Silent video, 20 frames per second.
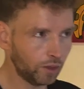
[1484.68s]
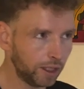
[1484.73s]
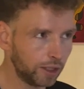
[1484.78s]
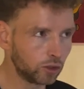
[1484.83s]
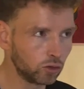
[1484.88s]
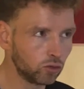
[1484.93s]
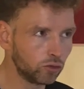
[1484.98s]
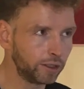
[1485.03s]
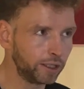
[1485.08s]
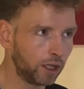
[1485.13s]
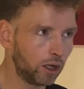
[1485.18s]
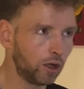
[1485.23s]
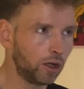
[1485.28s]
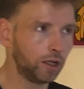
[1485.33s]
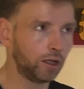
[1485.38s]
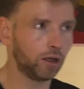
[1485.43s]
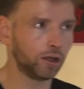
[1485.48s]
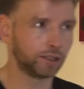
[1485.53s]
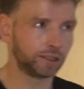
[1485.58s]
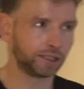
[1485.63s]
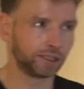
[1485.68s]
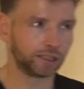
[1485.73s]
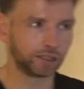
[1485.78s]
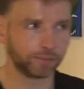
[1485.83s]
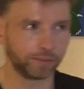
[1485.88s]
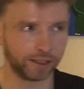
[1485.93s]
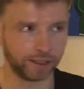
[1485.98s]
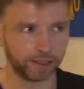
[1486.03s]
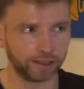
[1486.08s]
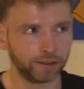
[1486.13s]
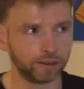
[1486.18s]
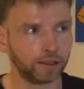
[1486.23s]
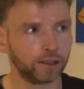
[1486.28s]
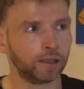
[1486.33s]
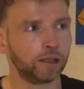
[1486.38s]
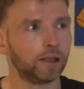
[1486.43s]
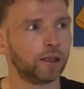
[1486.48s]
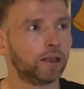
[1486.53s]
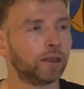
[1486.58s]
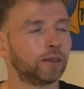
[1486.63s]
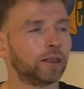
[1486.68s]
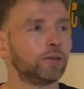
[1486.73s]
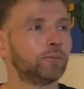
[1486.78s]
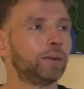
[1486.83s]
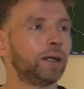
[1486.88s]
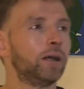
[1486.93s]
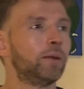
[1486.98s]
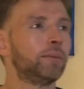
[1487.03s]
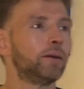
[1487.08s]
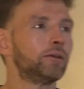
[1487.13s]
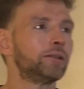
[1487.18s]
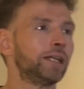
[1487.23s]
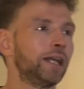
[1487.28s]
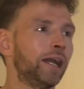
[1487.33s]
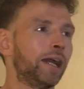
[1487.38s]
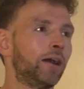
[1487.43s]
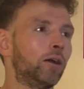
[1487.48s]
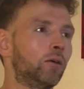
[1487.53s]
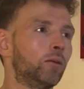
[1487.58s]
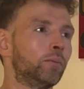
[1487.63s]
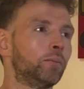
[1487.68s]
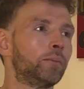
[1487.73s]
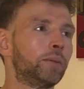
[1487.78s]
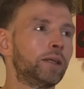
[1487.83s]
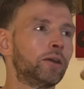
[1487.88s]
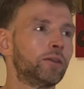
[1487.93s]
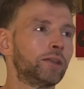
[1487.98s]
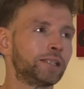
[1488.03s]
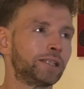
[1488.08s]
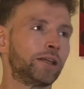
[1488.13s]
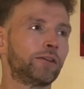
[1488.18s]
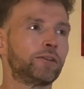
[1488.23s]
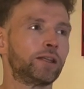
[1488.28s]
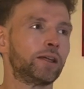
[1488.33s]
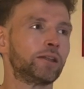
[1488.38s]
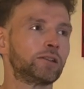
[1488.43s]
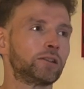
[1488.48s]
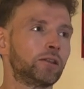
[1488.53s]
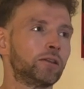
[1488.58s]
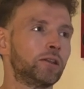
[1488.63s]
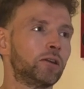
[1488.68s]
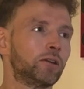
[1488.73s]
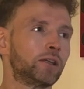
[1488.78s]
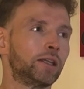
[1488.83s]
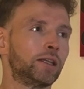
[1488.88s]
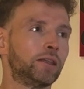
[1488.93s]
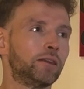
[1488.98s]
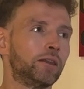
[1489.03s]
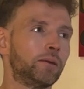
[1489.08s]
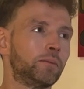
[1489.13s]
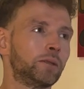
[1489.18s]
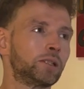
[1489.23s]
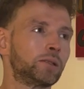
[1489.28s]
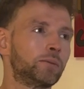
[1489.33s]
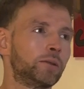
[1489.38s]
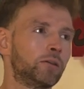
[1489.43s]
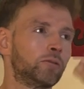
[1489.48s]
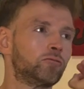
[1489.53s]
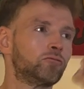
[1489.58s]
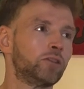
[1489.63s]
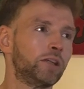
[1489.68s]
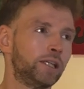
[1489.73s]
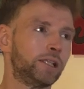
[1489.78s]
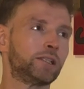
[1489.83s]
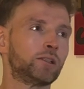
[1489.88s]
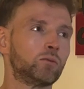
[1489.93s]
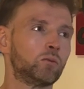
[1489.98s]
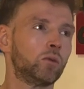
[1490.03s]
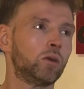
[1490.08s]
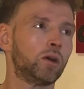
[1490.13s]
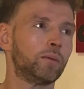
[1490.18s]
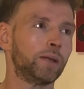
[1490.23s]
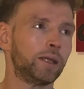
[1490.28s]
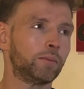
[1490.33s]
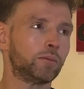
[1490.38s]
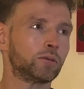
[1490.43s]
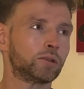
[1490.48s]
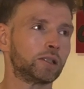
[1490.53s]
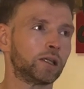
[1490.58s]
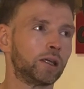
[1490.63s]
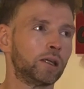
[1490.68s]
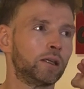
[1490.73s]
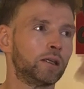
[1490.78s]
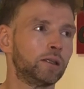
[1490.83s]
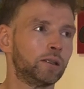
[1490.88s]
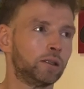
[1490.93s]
it's already highlighting to me that if my elbow's out, being on this left-hand side of the Oche, there must be a reason why I'm able to